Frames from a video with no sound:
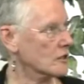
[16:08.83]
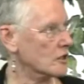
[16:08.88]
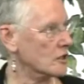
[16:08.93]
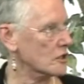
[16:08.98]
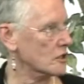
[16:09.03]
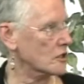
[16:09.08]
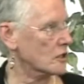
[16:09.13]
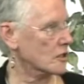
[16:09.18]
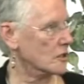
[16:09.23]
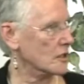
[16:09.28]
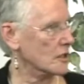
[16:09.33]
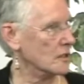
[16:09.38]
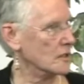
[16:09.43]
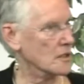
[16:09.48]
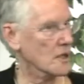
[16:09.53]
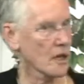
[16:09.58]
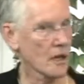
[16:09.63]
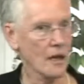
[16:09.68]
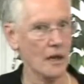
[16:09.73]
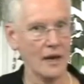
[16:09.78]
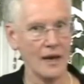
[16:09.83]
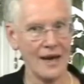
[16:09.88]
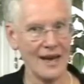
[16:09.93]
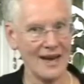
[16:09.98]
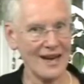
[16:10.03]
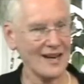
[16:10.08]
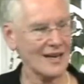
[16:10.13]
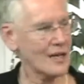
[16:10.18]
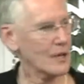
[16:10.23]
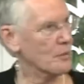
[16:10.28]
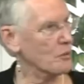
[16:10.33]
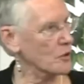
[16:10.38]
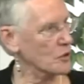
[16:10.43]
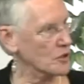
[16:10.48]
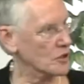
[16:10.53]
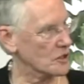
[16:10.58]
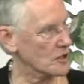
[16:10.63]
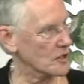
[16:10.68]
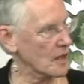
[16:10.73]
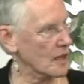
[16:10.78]
statistics:
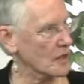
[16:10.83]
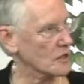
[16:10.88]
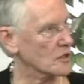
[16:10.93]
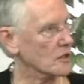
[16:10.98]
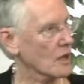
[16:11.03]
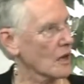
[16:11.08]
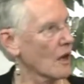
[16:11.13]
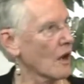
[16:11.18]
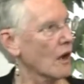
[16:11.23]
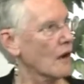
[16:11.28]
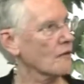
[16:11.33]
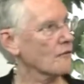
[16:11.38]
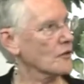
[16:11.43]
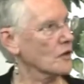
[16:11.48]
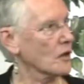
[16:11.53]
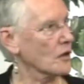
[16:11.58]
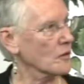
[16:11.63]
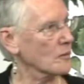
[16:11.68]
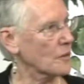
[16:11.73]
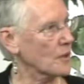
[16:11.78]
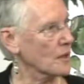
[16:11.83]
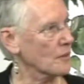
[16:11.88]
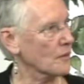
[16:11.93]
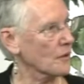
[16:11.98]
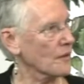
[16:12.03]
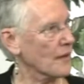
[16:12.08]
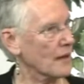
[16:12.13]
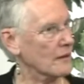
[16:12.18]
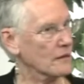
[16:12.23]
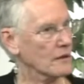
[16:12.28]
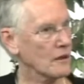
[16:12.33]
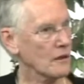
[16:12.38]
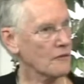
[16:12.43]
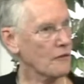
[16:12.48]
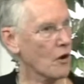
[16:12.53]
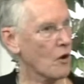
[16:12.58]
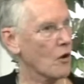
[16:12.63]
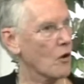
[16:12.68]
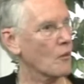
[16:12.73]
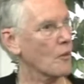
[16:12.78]
80% of young people that leave
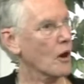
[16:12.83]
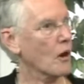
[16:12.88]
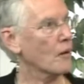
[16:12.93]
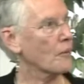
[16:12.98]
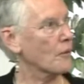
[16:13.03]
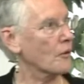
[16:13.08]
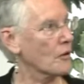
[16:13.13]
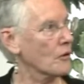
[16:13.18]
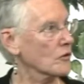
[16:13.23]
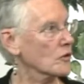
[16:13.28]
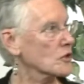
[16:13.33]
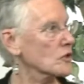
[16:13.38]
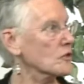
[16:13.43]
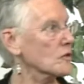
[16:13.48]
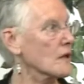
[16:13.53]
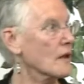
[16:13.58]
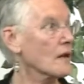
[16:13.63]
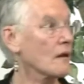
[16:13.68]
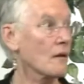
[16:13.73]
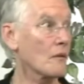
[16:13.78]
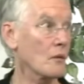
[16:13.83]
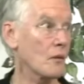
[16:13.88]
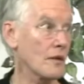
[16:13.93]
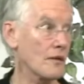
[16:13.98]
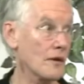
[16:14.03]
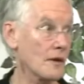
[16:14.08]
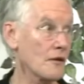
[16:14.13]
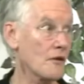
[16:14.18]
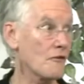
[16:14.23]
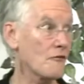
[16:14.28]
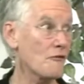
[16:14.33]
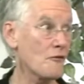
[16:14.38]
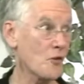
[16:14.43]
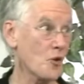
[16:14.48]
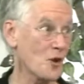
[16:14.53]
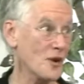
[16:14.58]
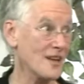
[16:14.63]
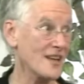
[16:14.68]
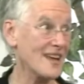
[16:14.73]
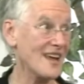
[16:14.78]
home are approached within
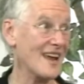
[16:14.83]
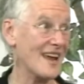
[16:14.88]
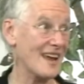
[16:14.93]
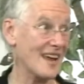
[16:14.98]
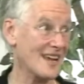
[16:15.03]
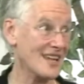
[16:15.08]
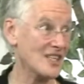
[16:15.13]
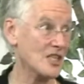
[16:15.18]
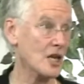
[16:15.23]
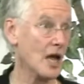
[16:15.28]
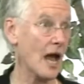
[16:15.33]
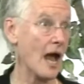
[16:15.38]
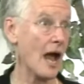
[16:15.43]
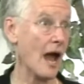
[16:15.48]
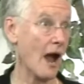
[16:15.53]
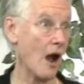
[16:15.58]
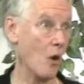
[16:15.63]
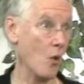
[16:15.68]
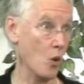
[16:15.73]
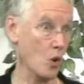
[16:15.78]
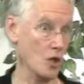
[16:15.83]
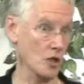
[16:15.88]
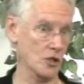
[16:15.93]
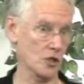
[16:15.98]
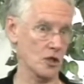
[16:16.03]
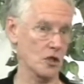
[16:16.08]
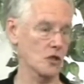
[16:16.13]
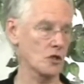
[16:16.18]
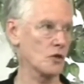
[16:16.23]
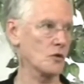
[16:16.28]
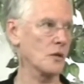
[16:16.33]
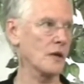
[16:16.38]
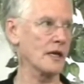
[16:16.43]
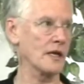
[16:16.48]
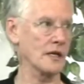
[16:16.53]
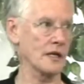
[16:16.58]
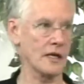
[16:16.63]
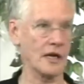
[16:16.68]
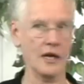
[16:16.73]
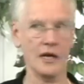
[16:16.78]
48 hours to
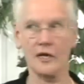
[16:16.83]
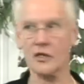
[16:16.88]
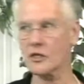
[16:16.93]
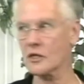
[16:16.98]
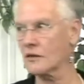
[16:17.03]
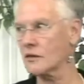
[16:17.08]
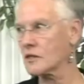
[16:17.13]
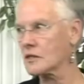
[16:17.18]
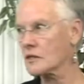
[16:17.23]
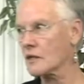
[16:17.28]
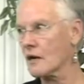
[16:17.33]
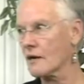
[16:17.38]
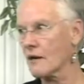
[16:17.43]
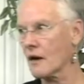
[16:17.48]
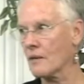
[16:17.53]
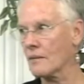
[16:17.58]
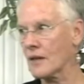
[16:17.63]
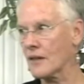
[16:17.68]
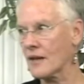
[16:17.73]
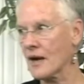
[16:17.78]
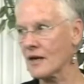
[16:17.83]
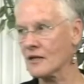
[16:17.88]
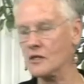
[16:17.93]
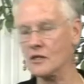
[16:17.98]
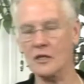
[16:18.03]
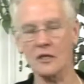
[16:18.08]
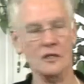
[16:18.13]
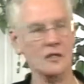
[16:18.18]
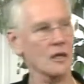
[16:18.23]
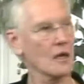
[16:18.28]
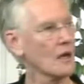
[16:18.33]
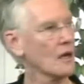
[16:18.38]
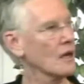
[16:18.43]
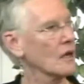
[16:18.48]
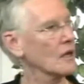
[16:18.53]
engage in this kind. I mean, it's